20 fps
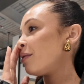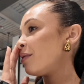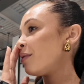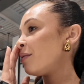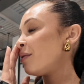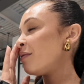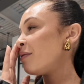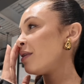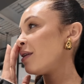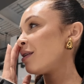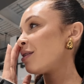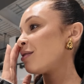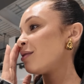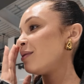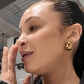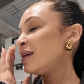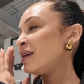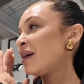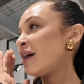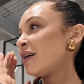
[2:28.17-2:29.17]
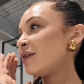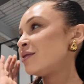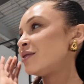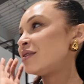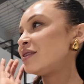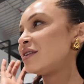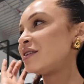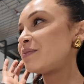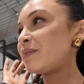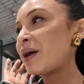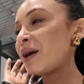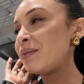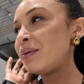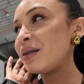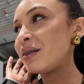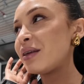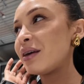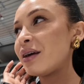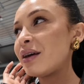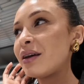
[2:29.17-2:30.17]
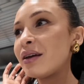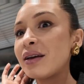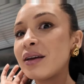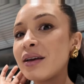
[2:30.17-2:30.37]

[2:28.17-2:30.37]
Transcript: We really thought we'd nailed this baby thing.